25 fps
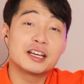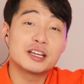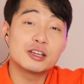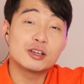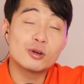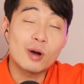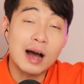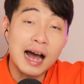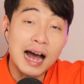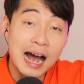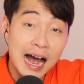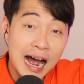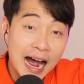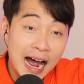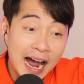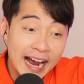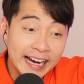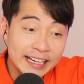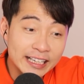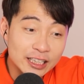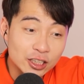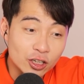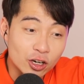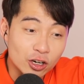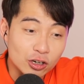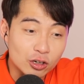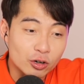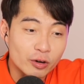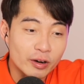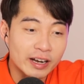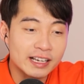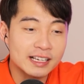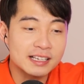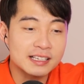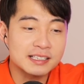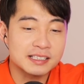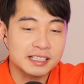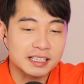You hide your
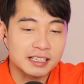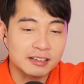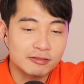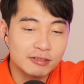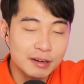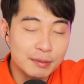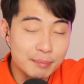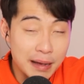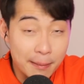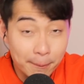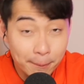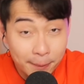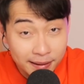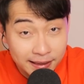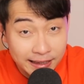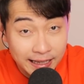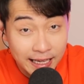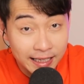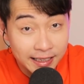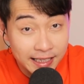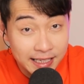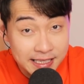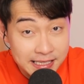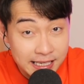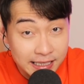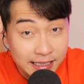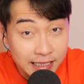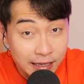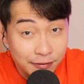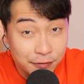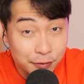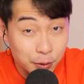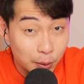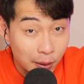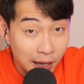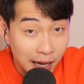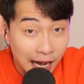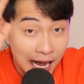crazy. Remember that, niece and
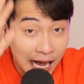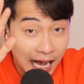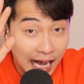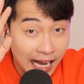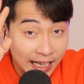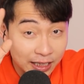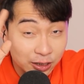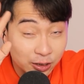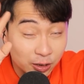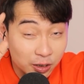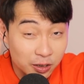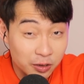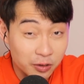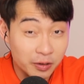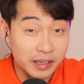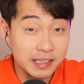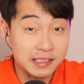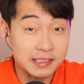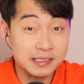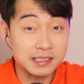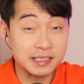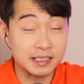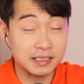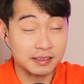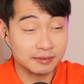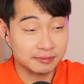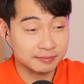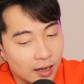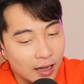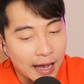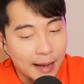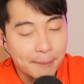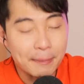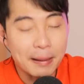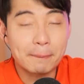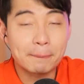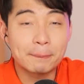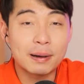nephew. Hide your crazy.
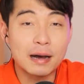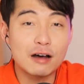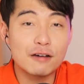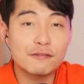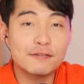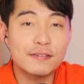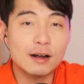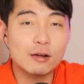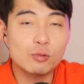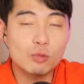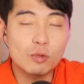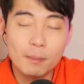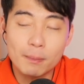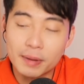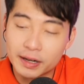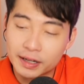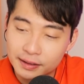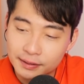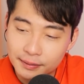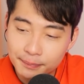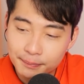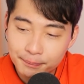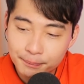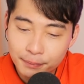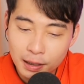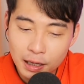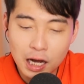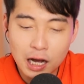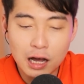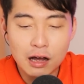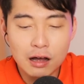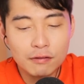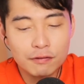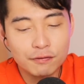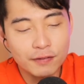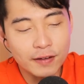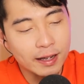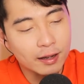And my perfect woman,
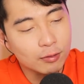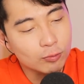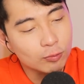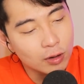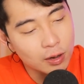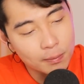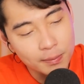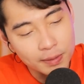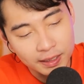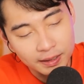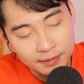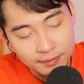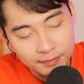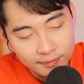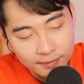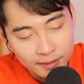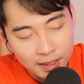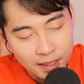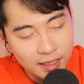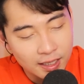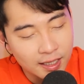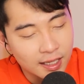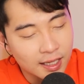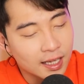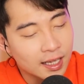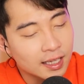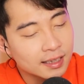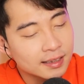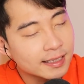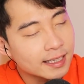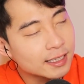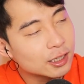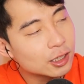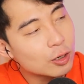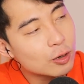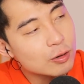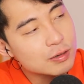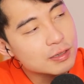there's
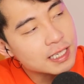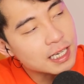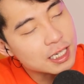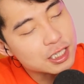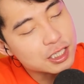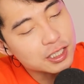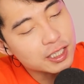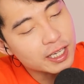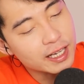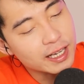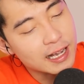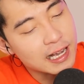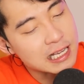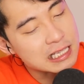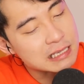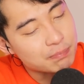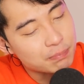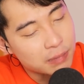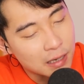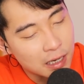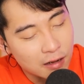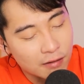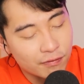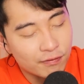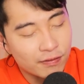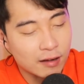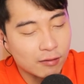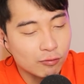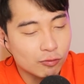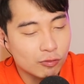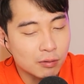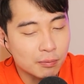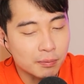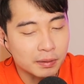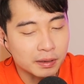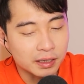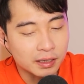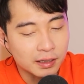no such thing as perfect
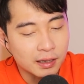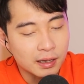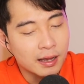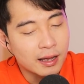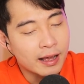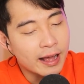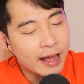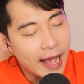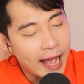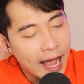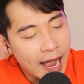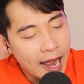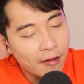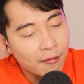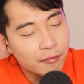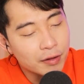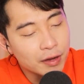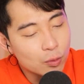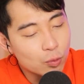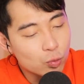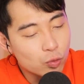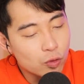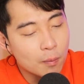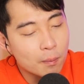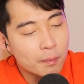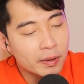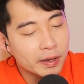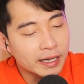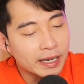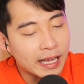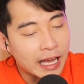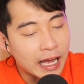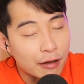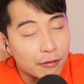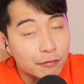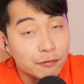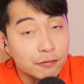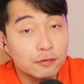woman. Every woman
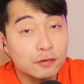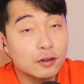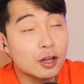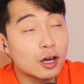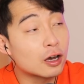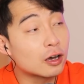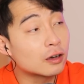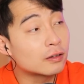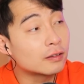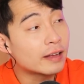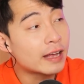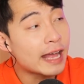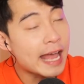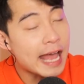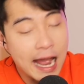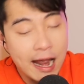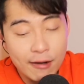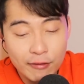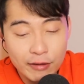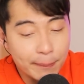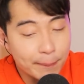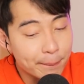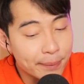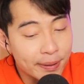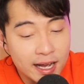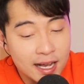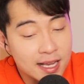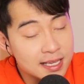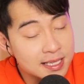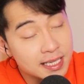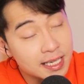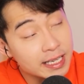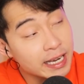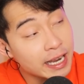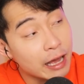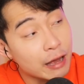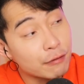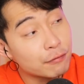have flaw. Every
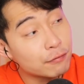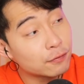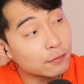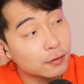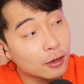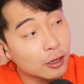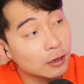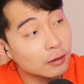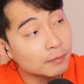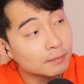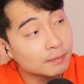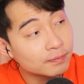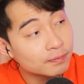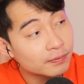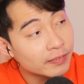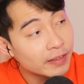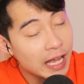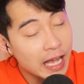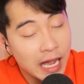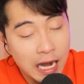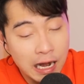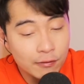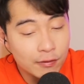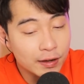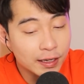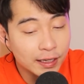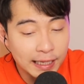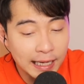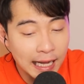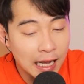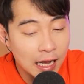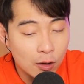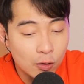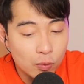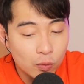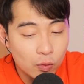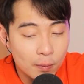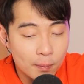person have flaw. Every
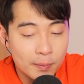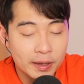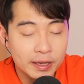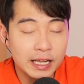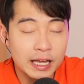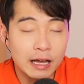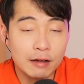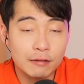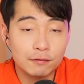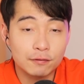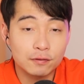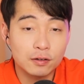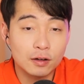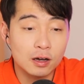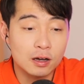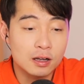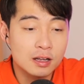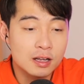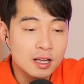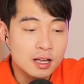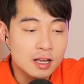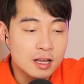guy or woman have flaw.